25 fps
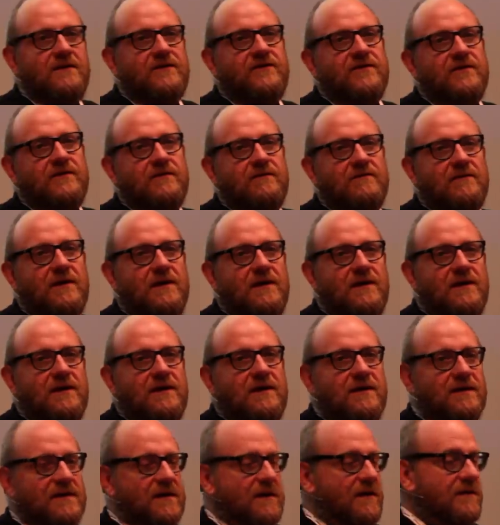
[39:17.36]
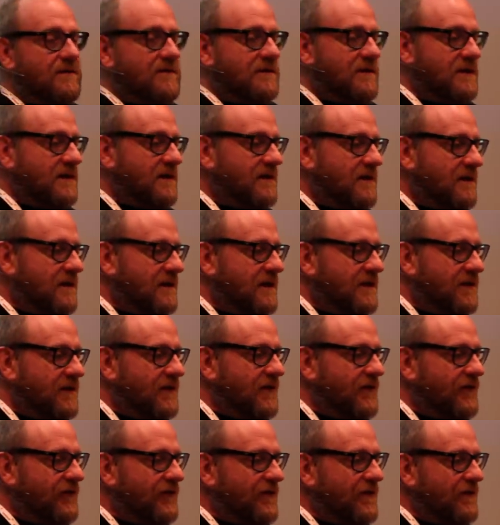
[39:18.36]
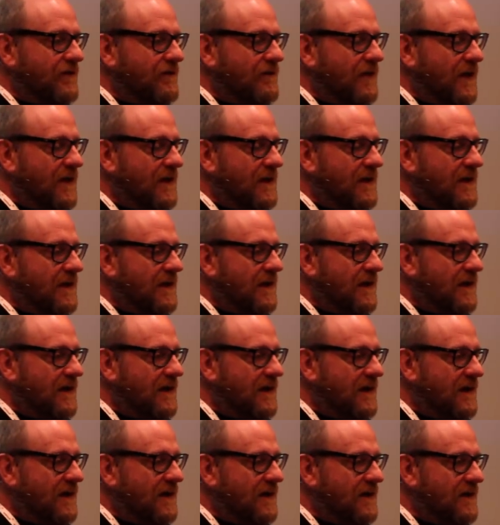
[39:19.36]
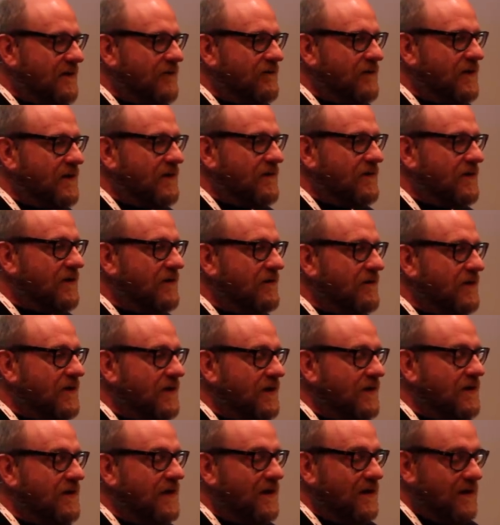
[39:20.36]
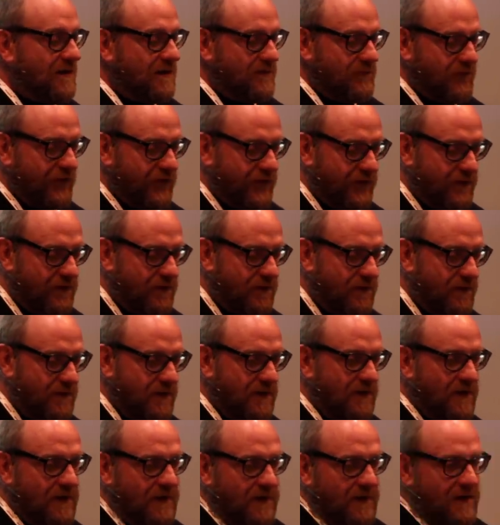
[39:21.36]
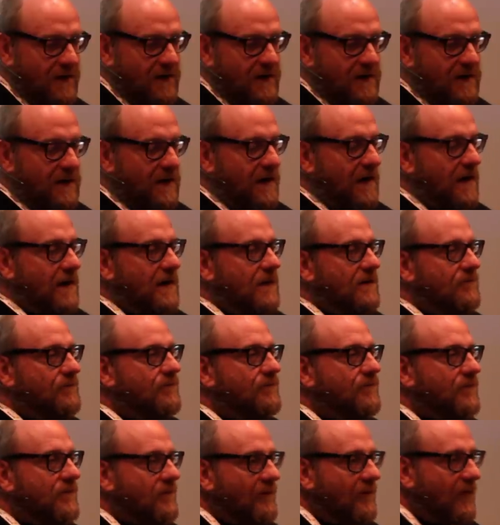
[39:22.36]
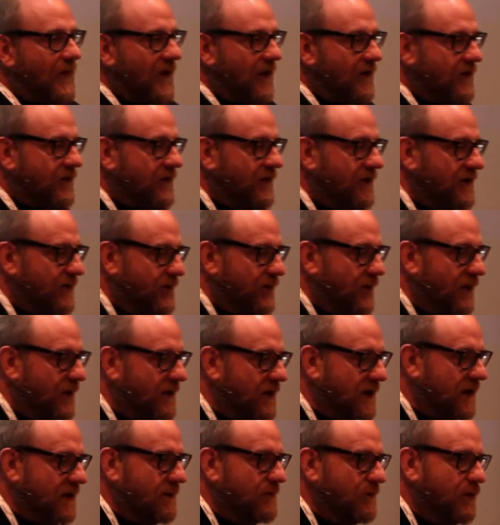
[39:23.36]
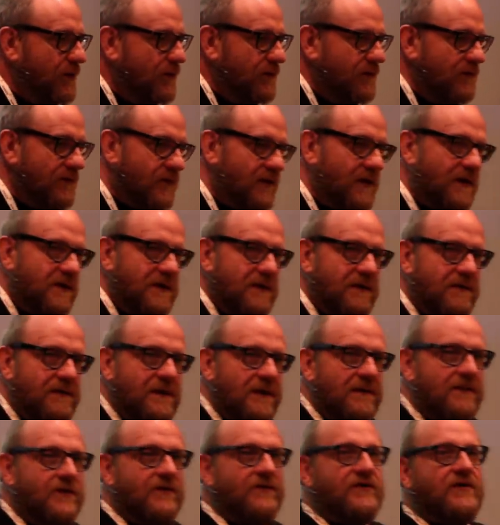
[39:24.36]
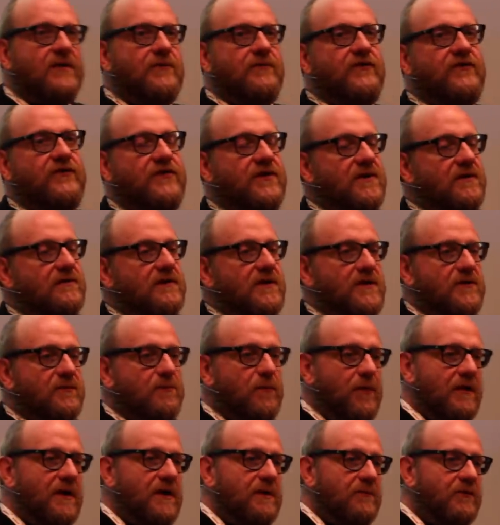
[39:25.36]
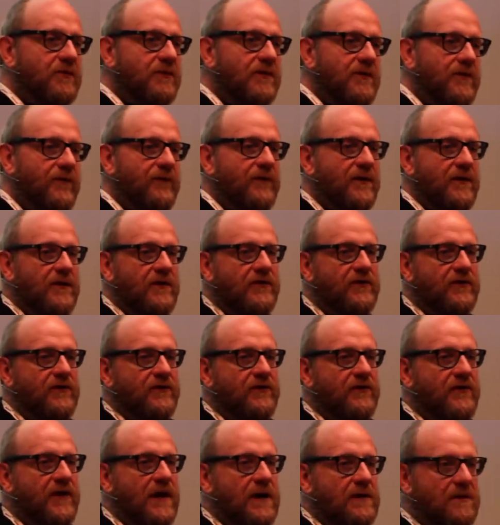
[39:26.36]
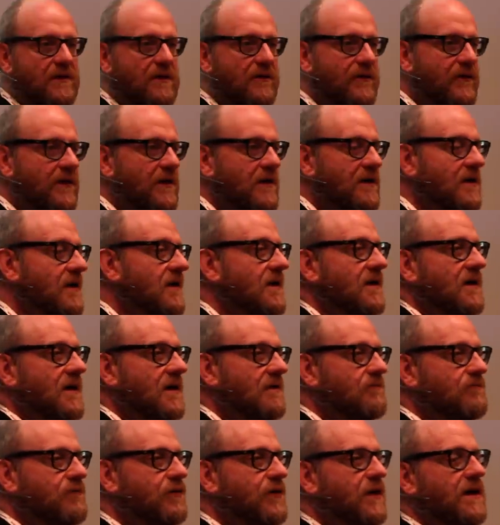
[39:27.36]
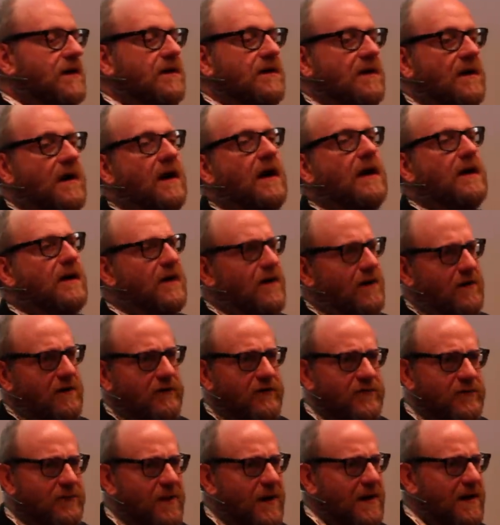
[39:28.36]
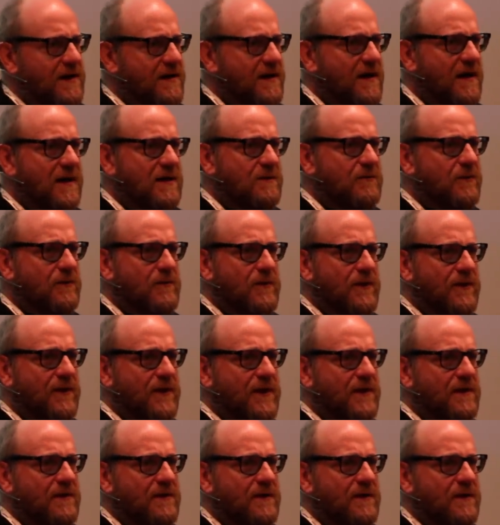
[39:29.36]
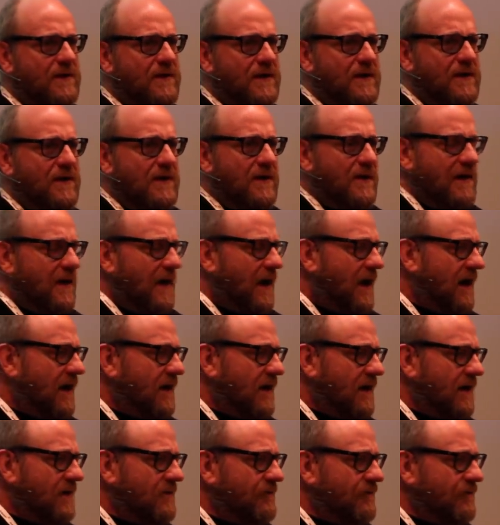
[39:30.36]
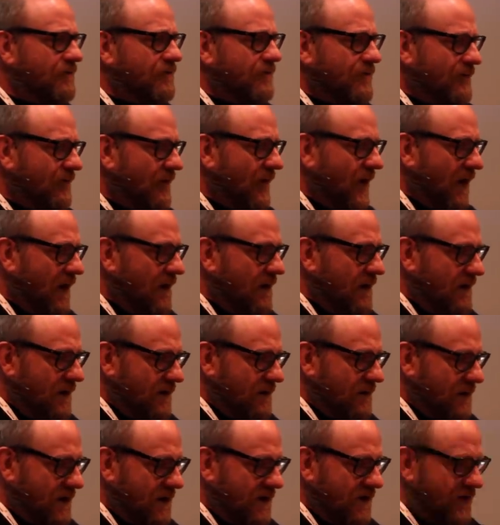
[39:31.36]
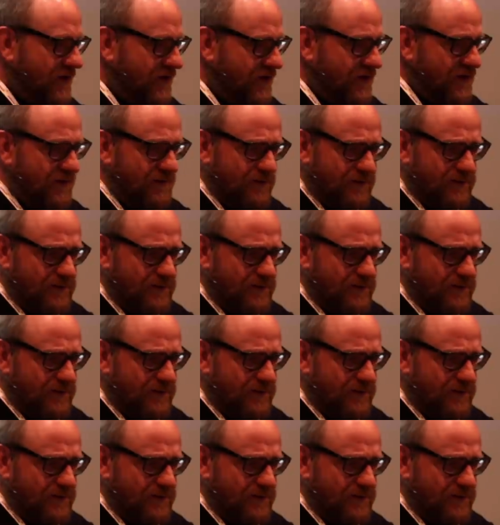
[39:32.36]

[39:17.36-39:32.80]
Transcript: to, uh, you know, in an industrial way, uh, will concur, I'm sure. Um, so it's vitally important that you get yourself serious bulletproof versions thereof and bring a lot of spare cable with you. Um, because